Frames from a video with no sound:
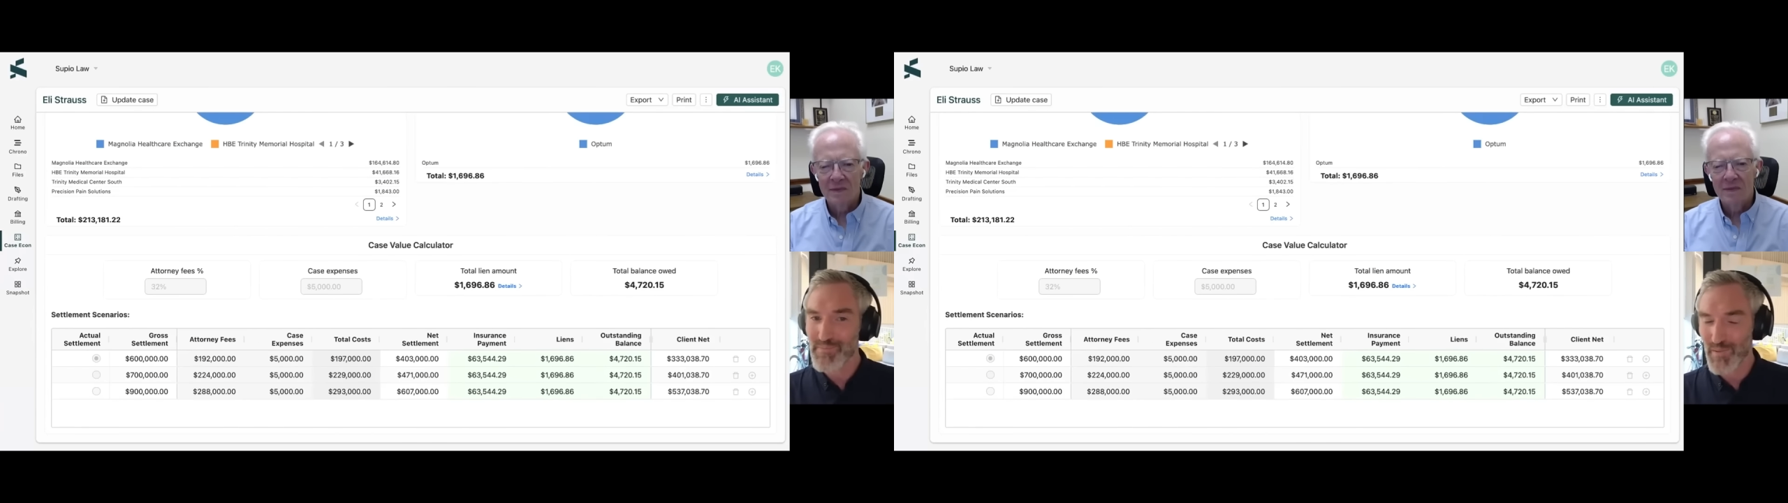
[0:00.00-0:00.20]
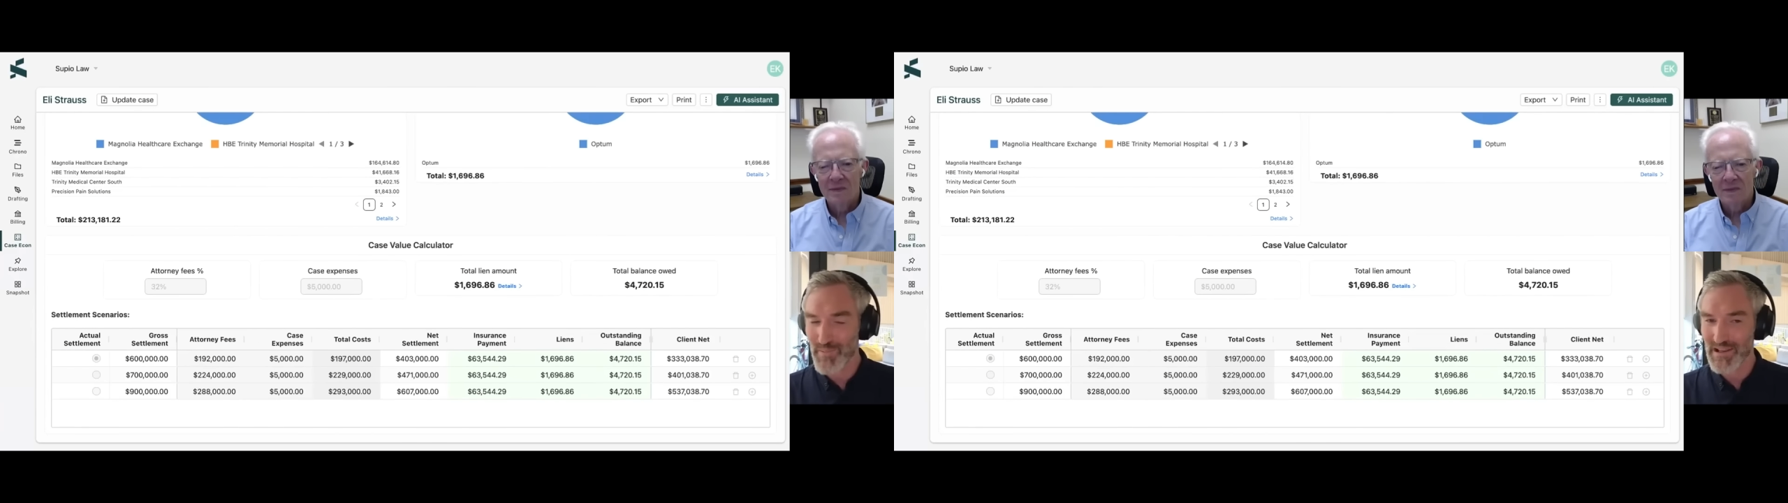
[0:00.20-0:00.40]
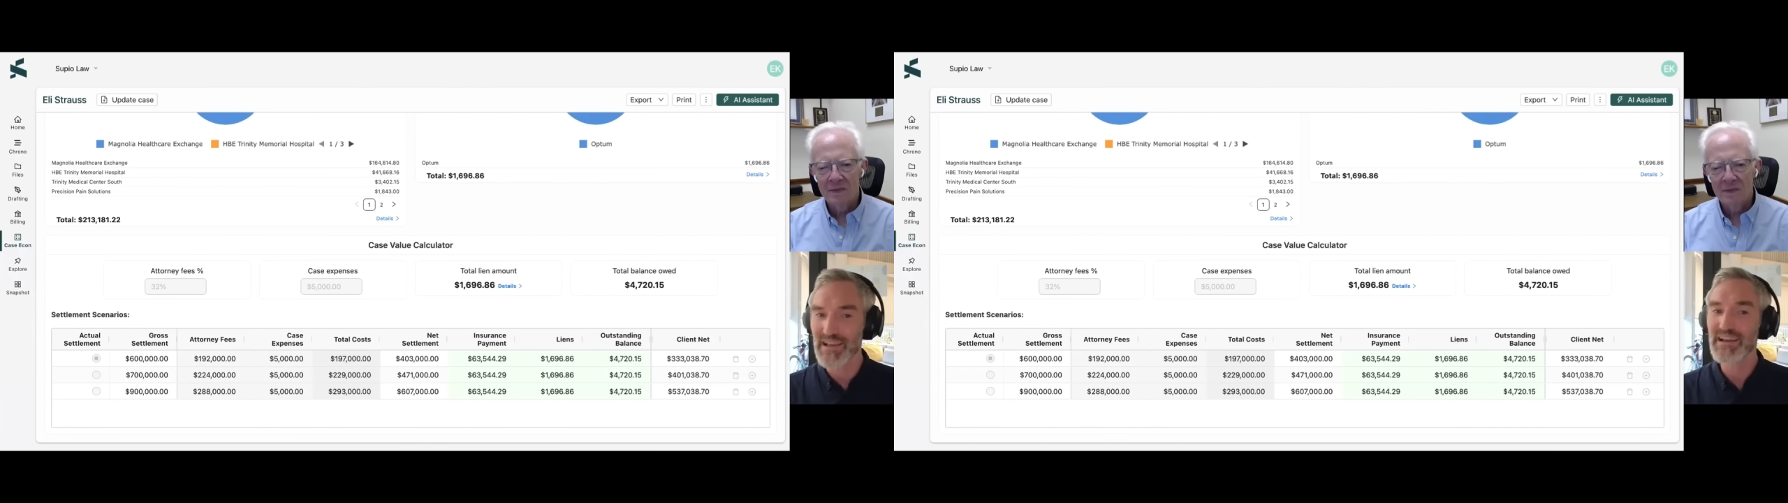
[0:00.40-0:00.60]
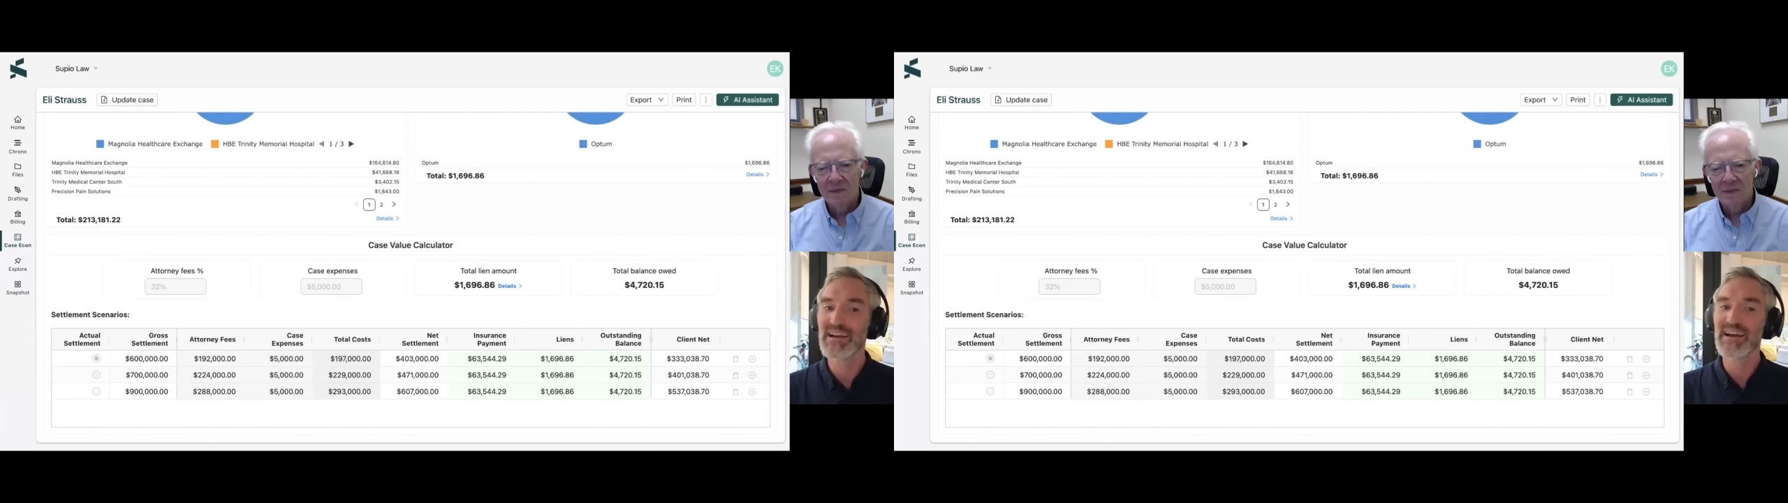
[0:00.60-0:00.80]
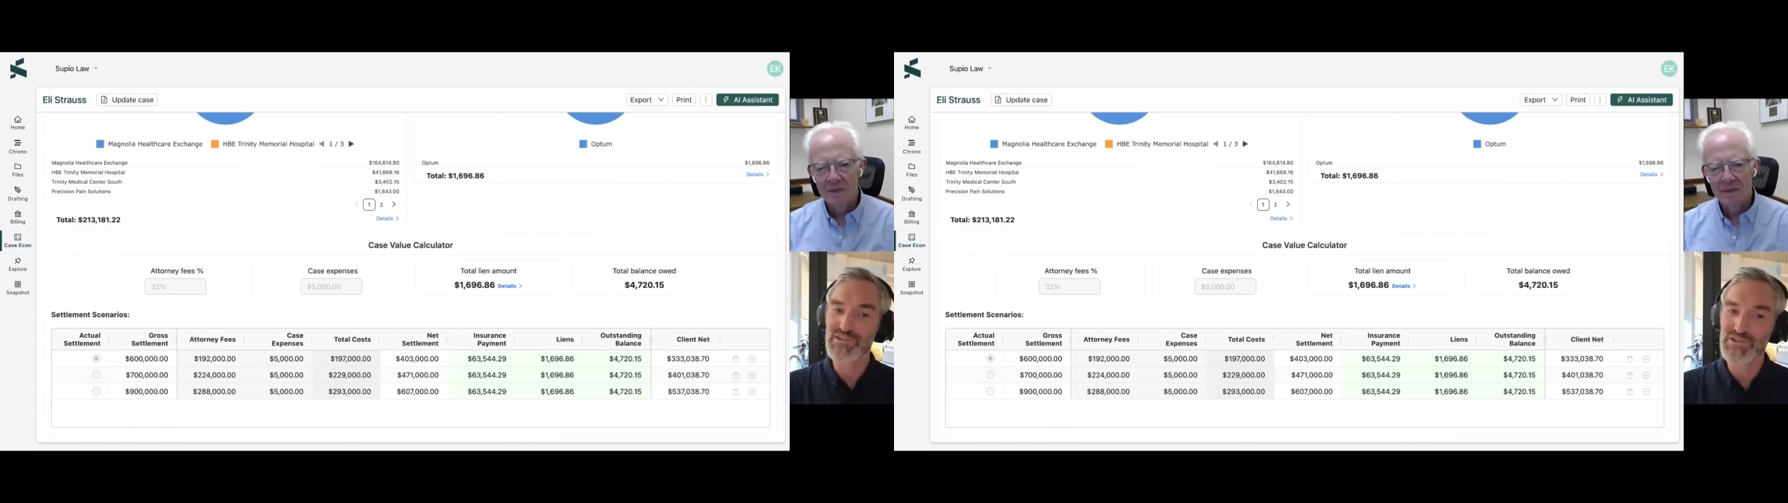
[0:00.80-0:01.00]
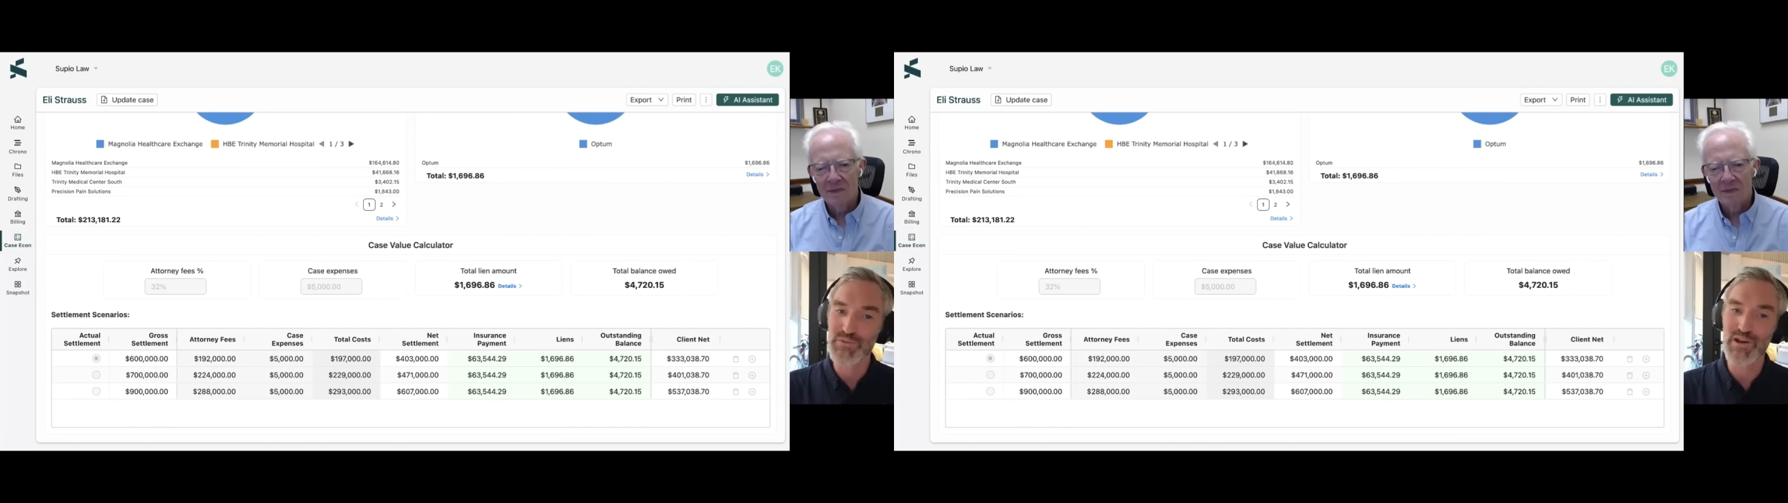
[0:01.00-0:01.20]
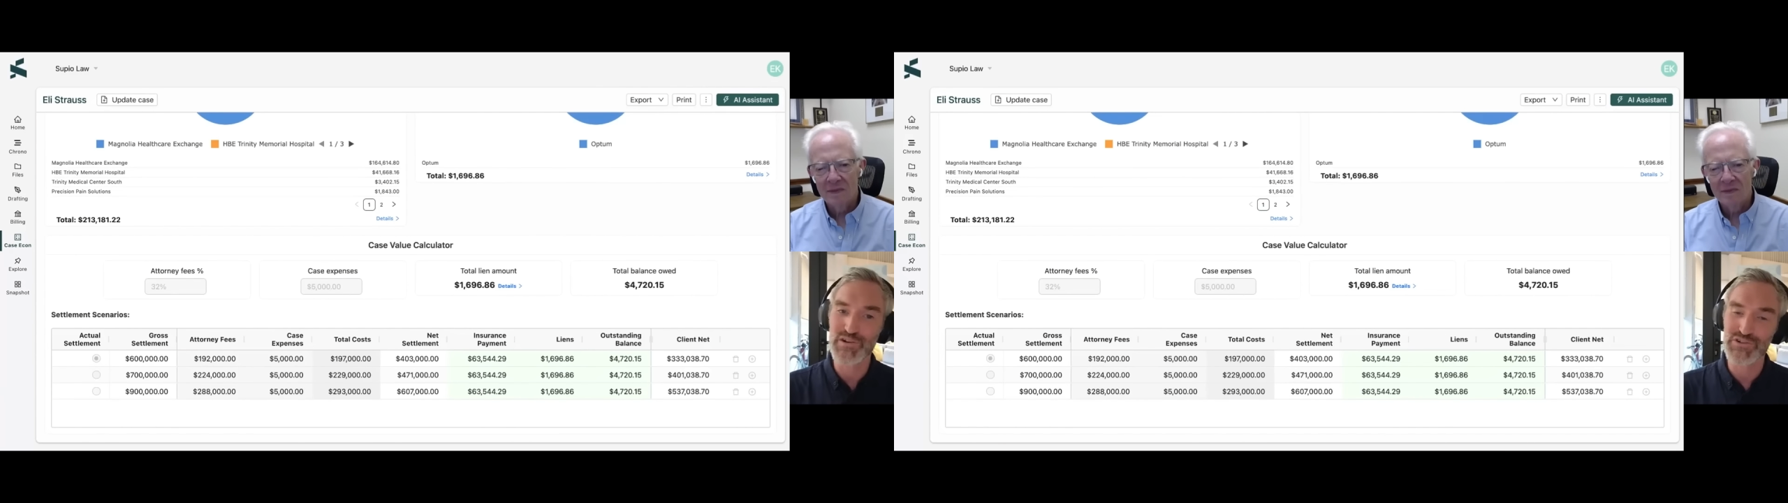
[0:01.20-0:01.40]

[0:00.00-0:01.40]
properly, Supio